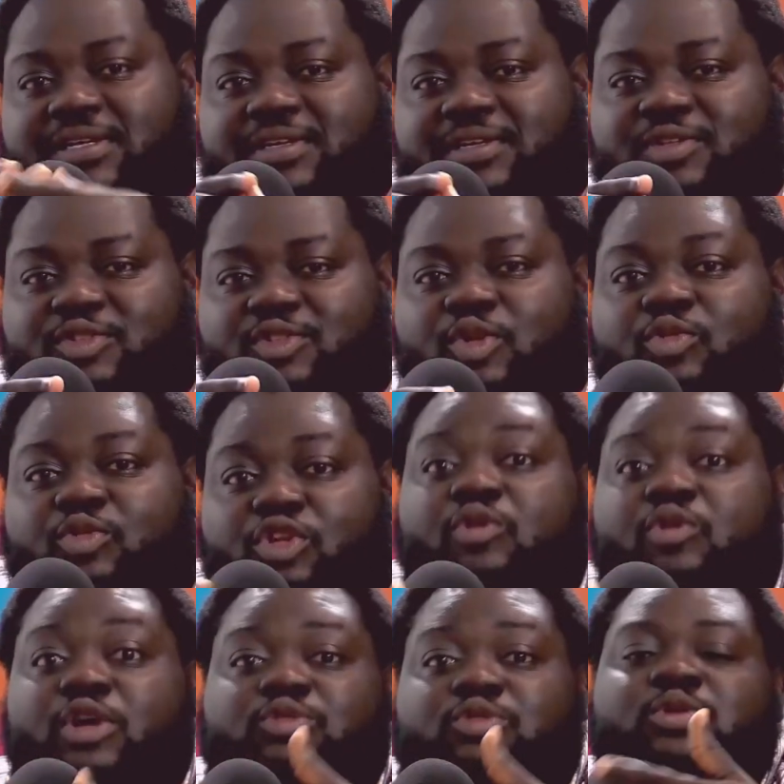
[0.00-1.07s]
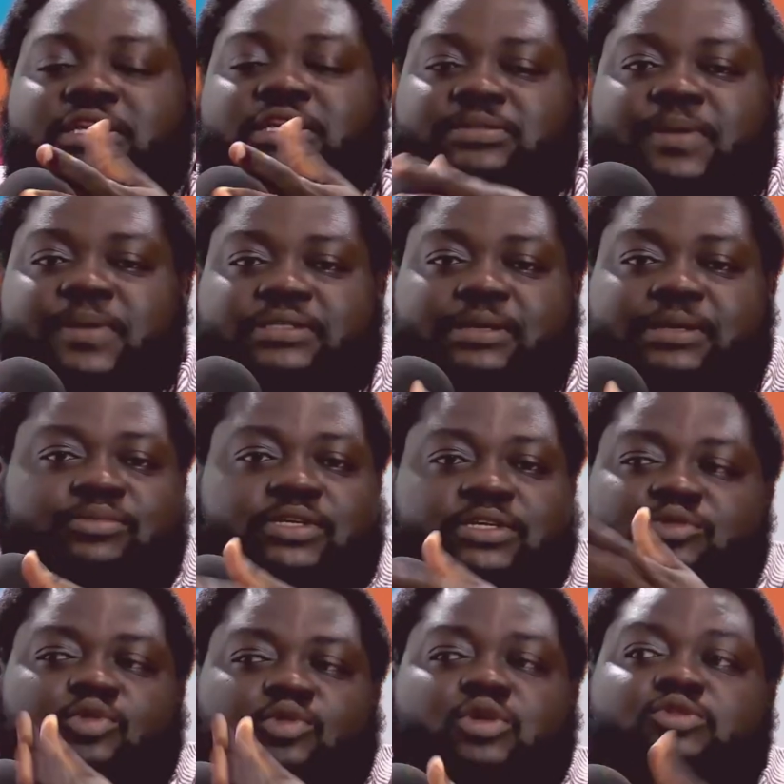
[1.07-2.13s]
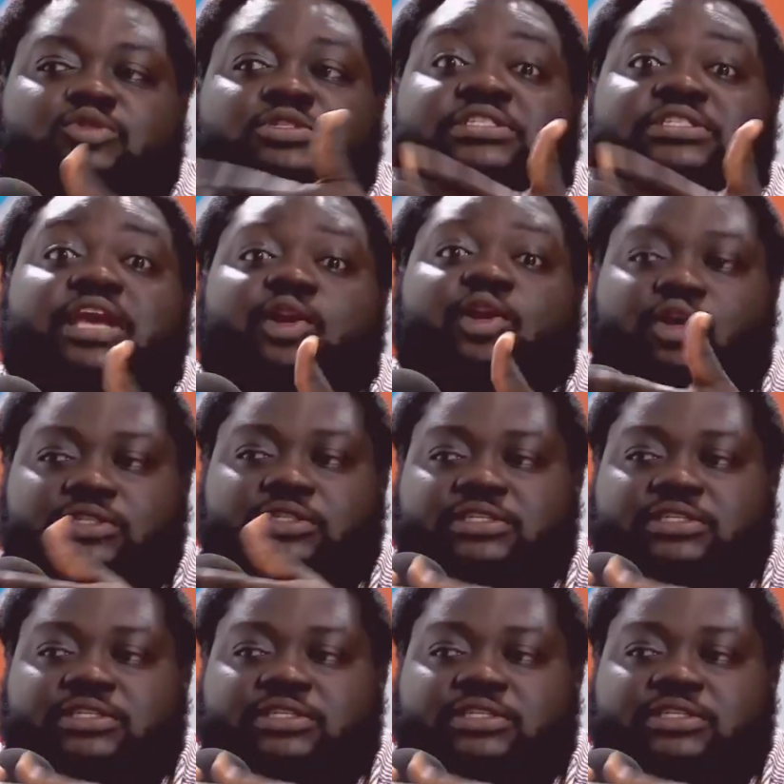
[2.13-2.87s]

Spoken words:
so we know what to expect. I'm just not going to see a lot.